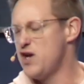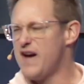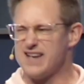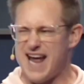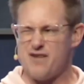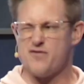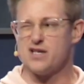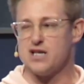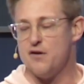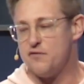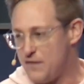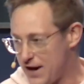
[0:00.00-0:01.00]
You have to have this
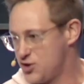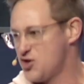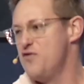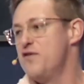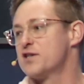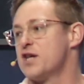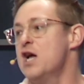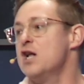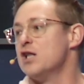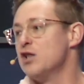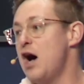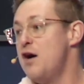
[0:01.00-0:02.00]
affection, this
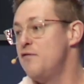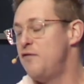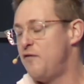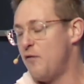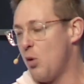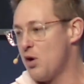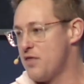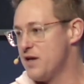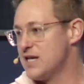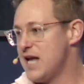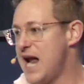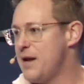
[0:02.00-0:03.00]
love for the
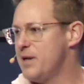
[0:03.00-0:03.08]
game.